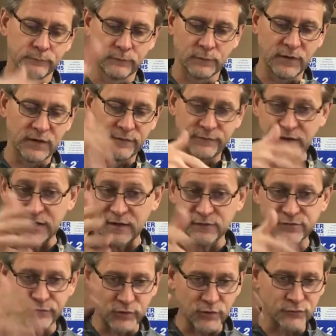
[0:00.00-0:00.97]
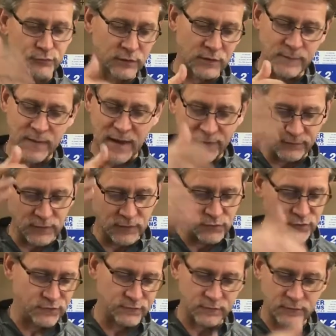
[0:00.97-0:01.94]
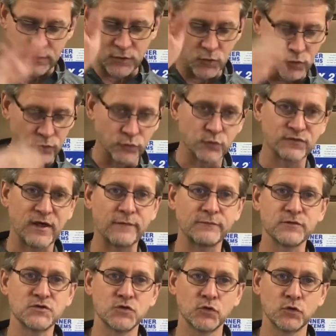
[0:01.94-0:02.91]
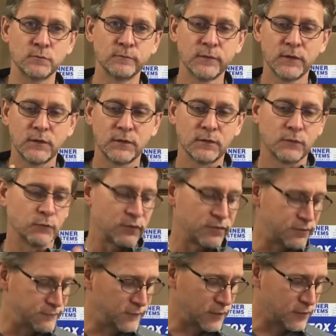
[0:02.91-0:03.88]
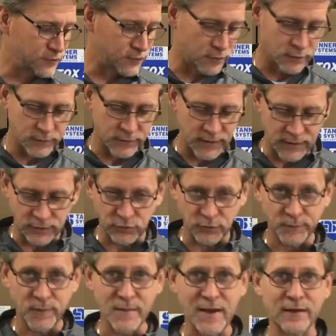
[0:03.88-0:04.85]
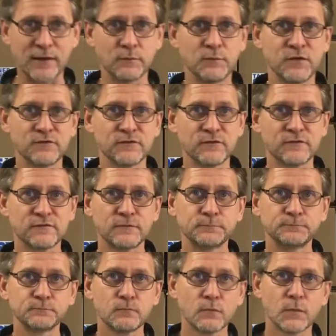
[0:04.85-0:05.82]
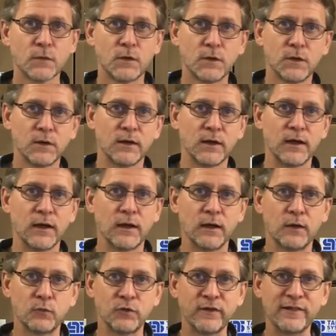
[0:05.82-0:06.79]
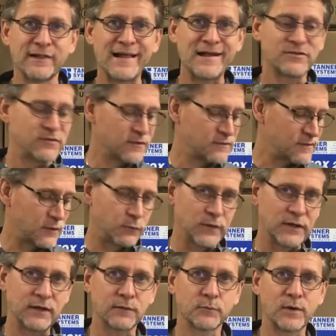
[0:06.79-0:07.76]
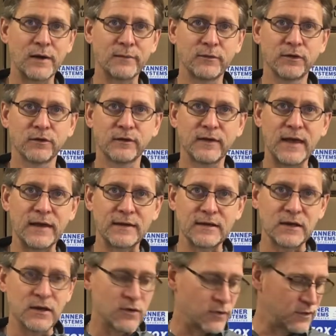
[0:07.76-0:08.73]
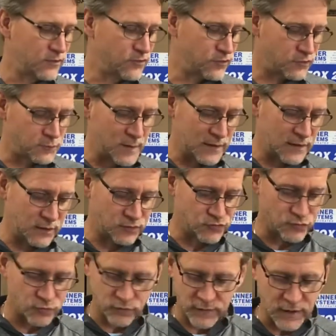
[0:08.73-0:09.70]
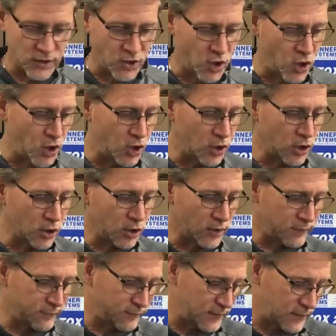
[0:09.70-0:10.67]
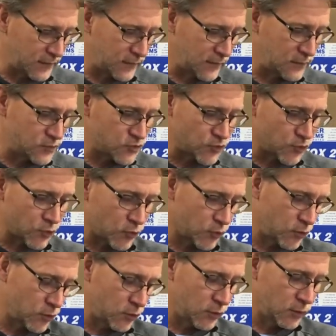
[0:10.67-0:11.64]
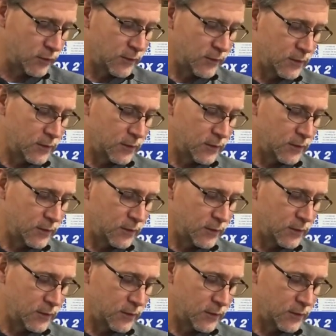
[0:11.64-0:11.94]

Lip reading: if it looks really bad, then just get a whole new siphon tube with the filter and you'll be back in business. One of the last things that we can probably look at here is just making sure that all of the internal